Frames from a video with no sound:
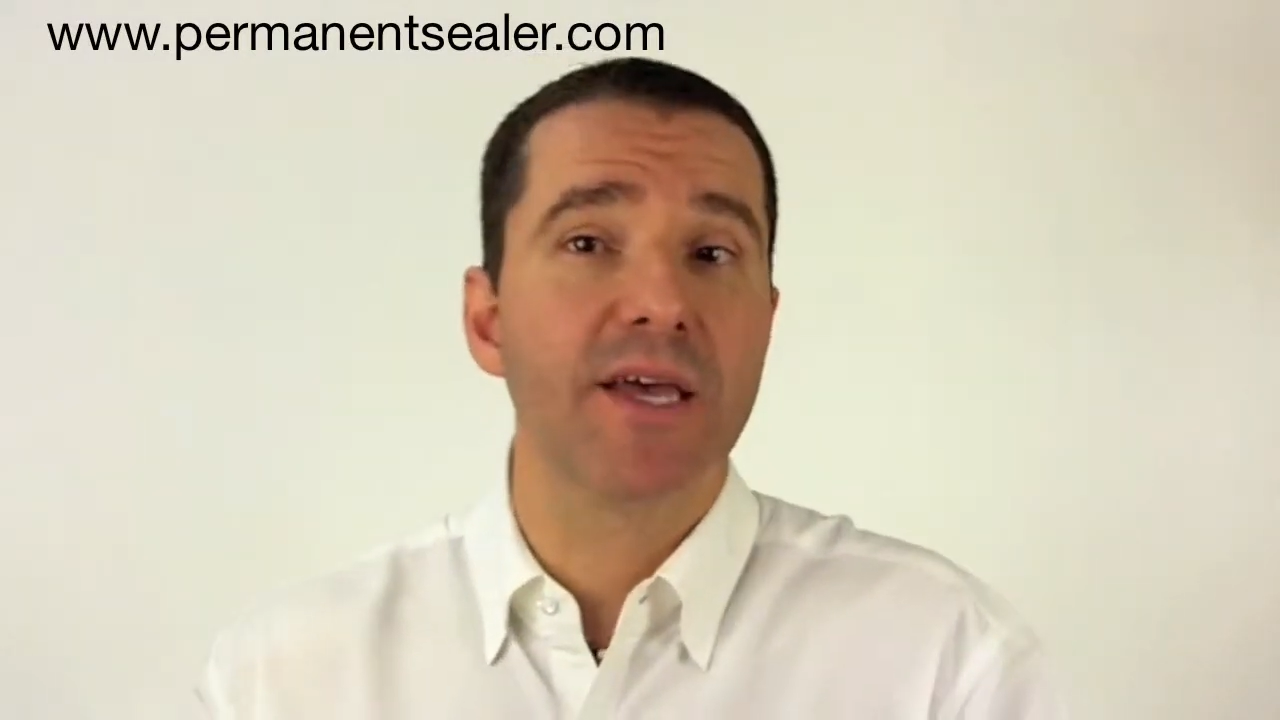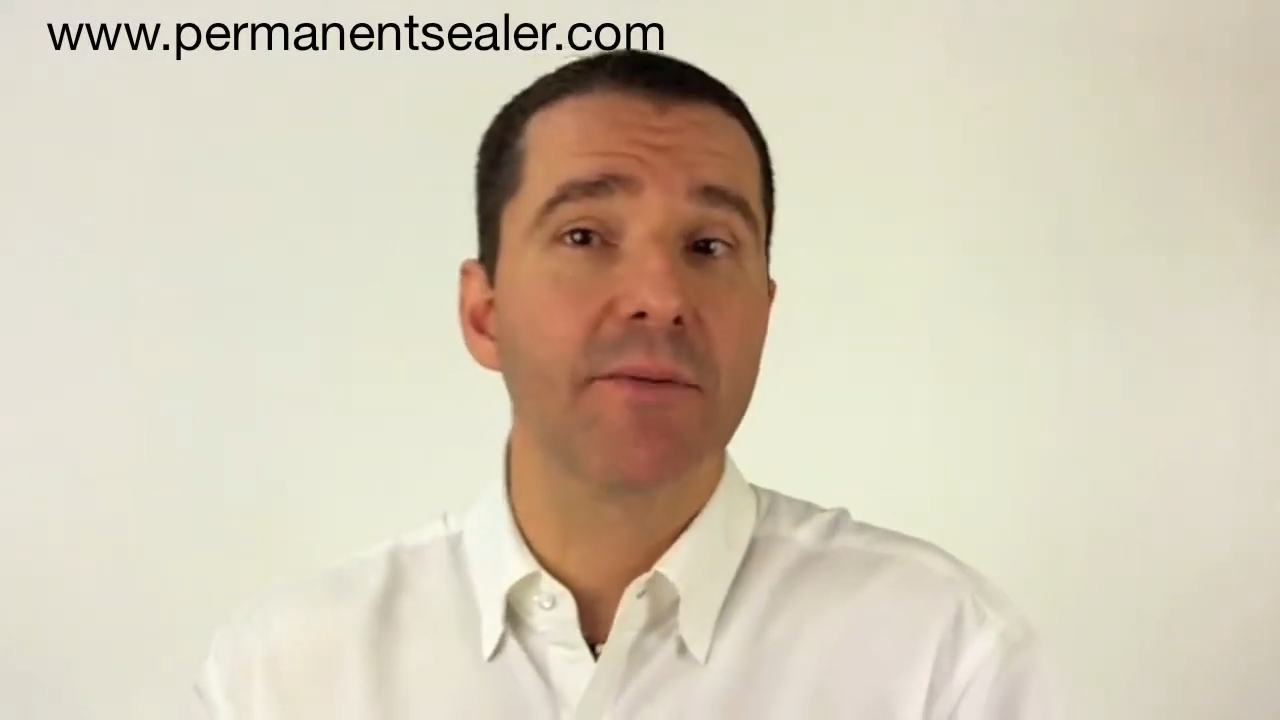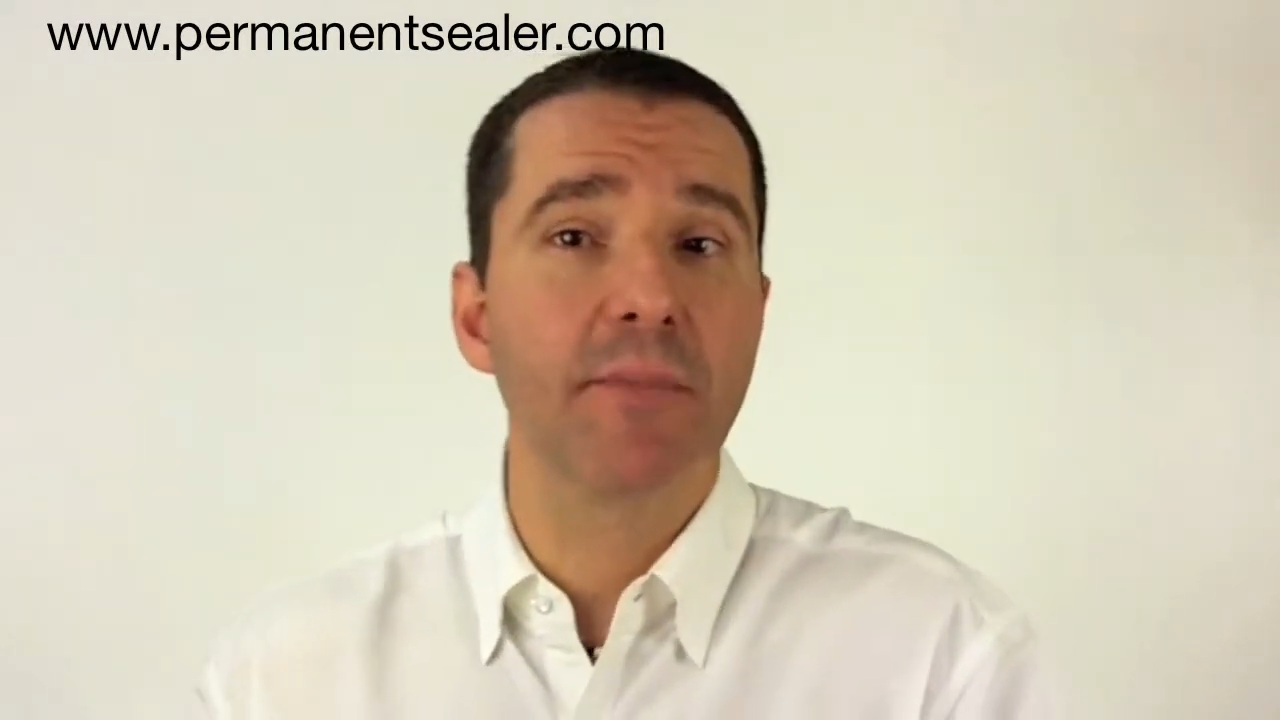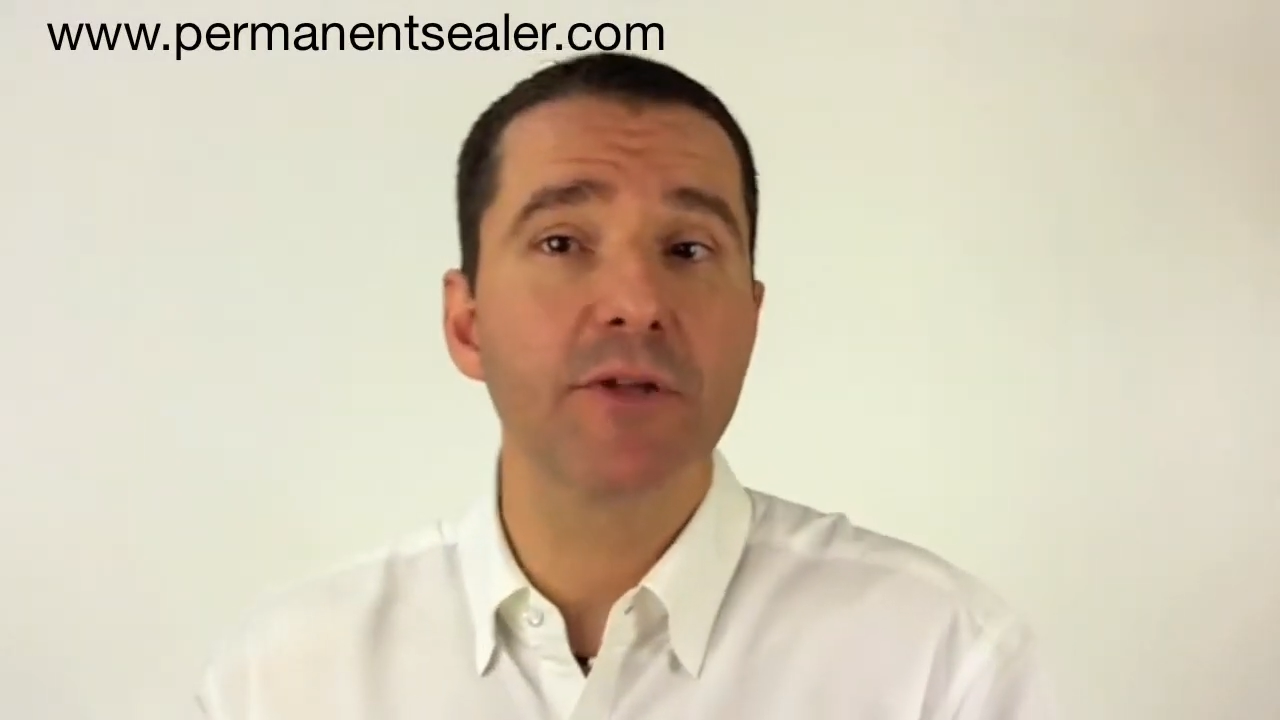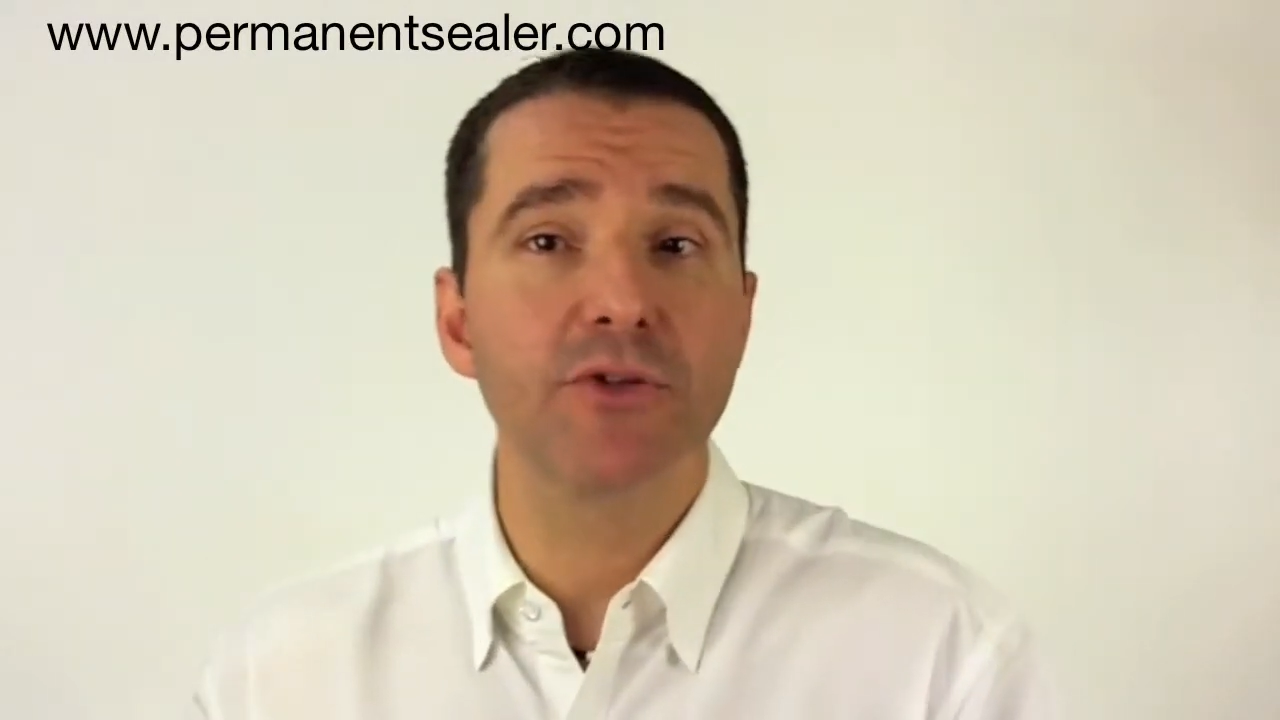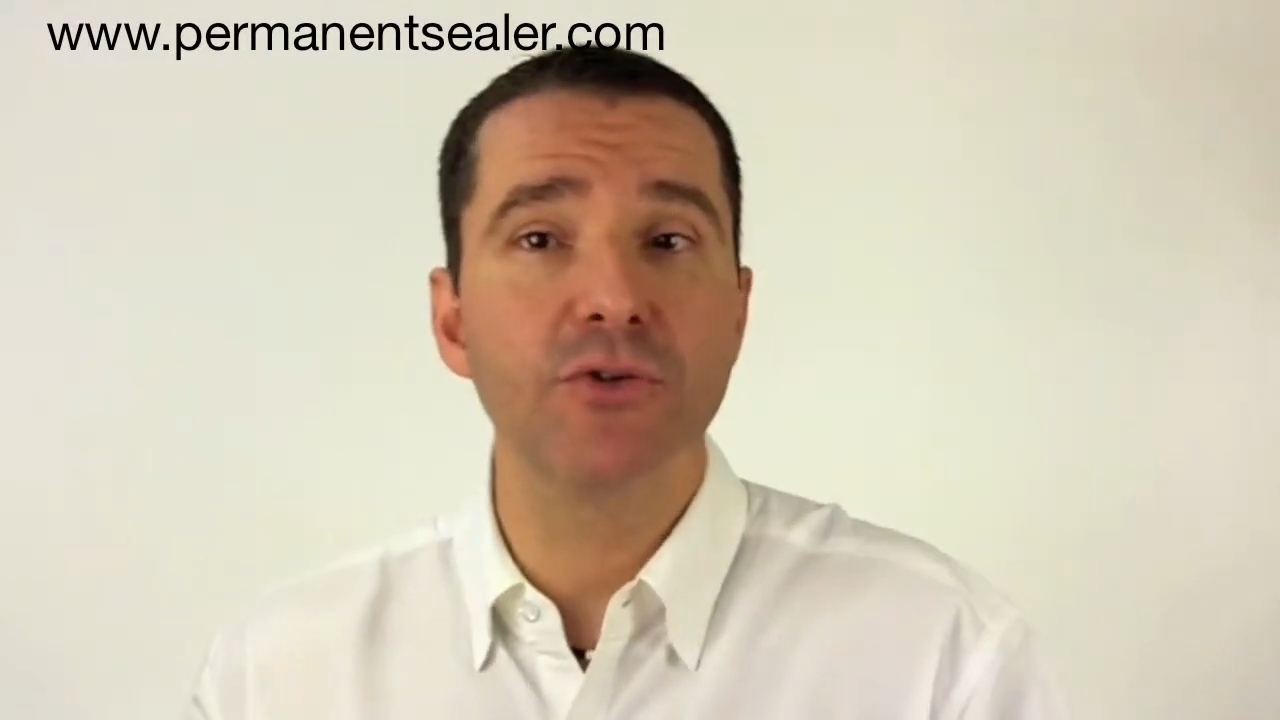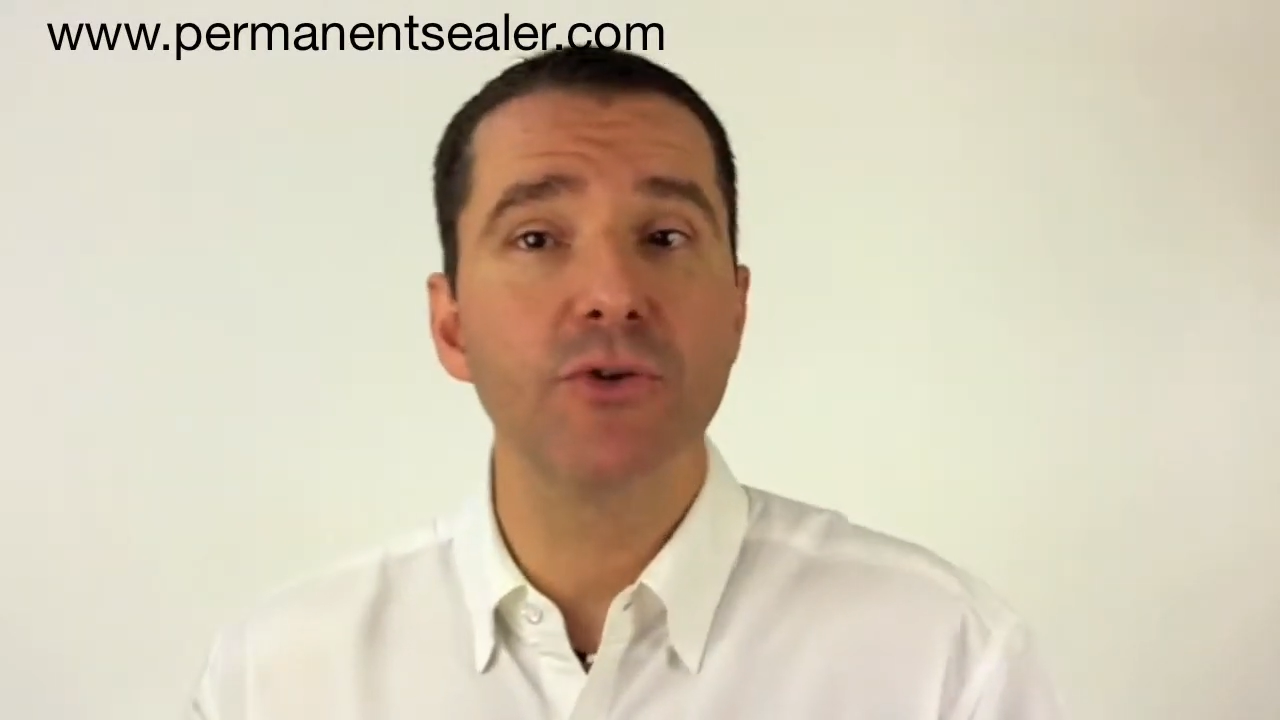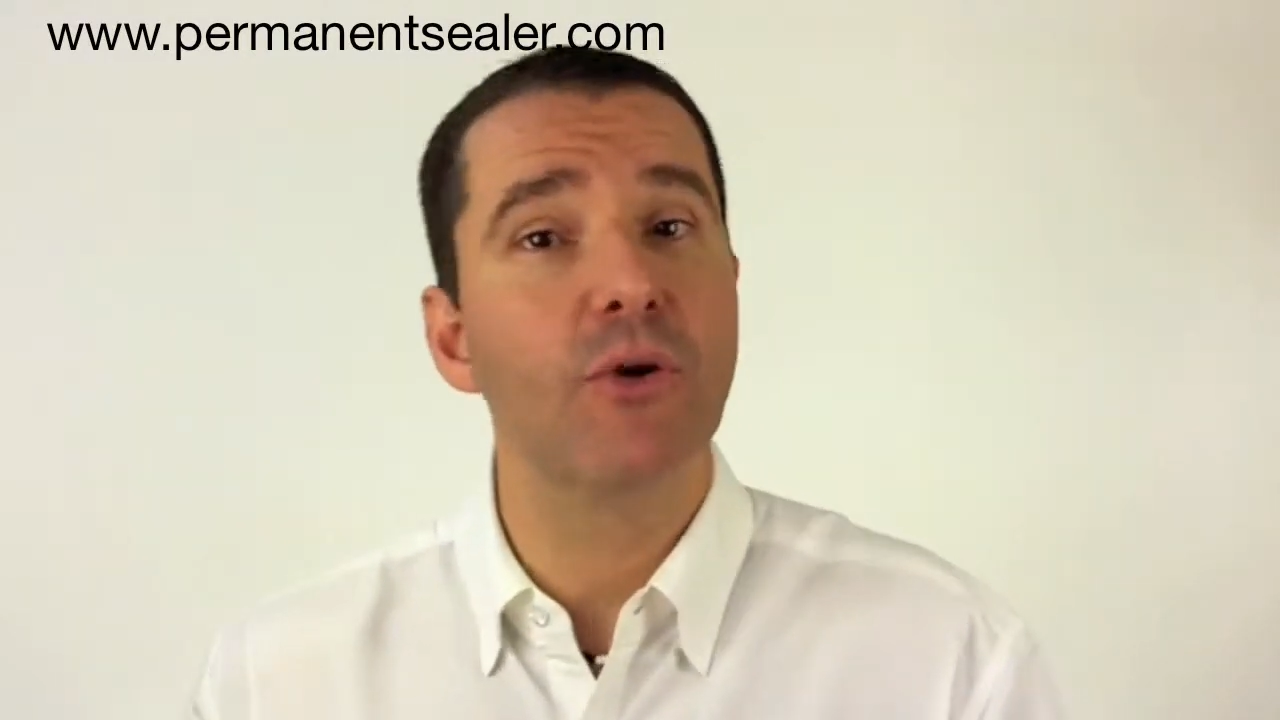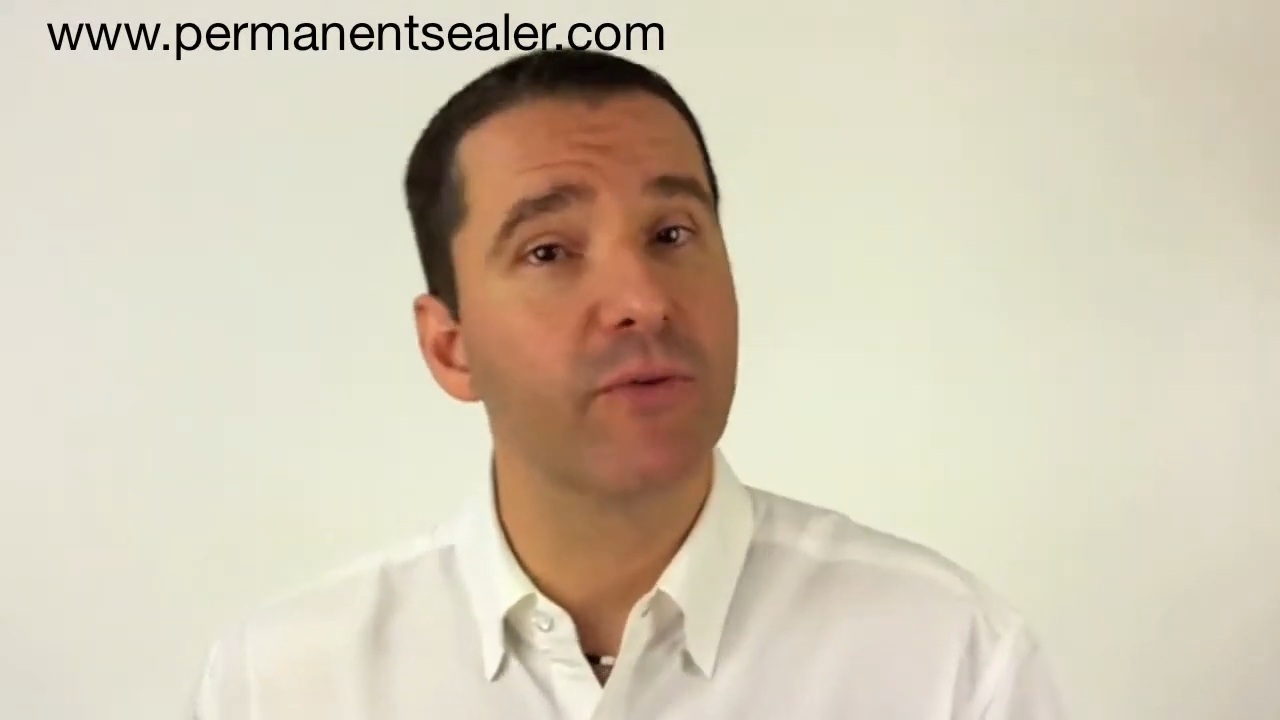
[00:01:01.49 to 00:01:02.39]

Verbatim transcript: and mildew